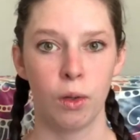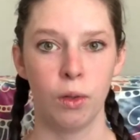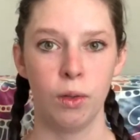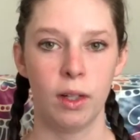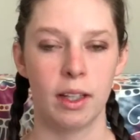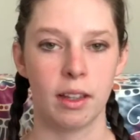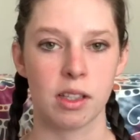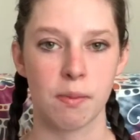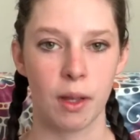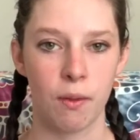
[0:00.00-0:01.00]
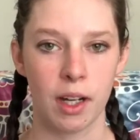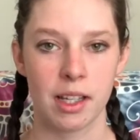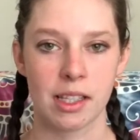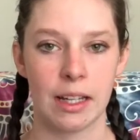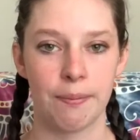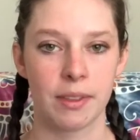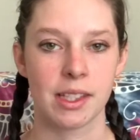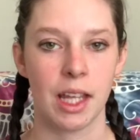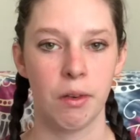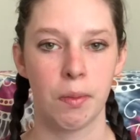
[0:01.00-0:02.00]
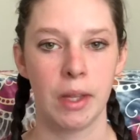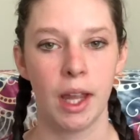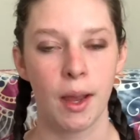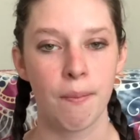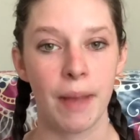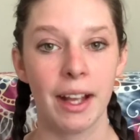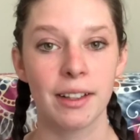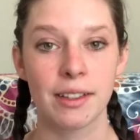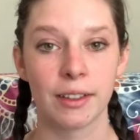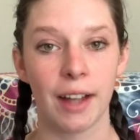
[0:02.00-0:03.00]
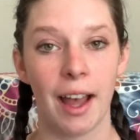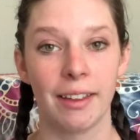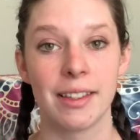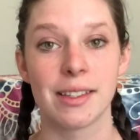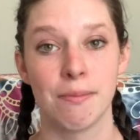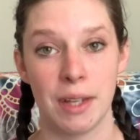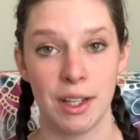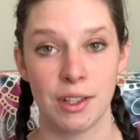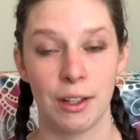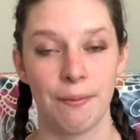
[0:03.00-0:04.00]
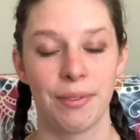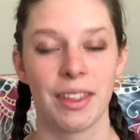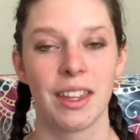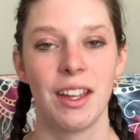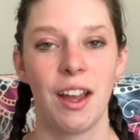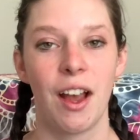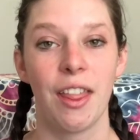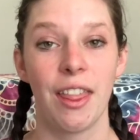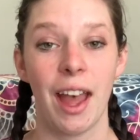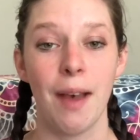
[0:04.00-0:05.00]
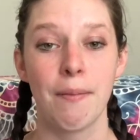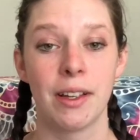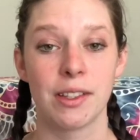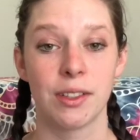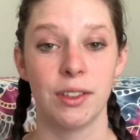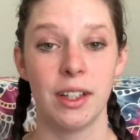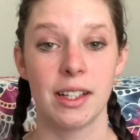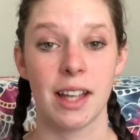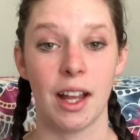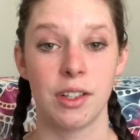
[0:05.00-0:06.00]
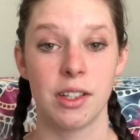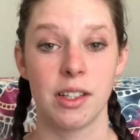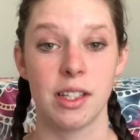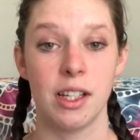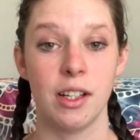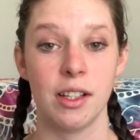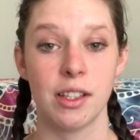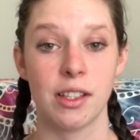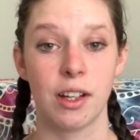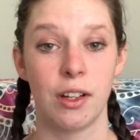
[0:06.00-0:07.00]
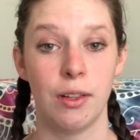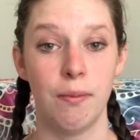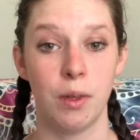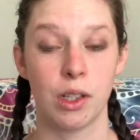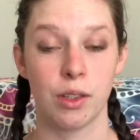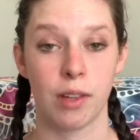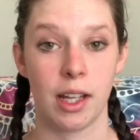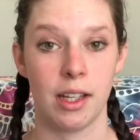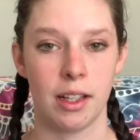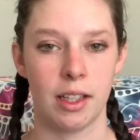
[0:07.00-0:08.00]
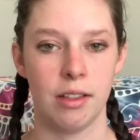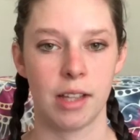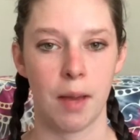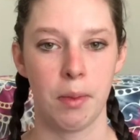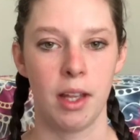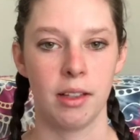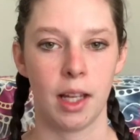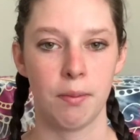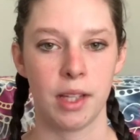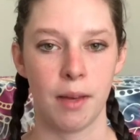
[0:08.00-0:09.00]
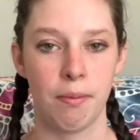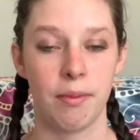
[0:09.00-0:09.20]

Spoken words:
Whew, that's a big word, isn't it? Say it with me. Pectoralis major. That muscle attaches to your sternum, which is right here. Can you tap, tap, tap?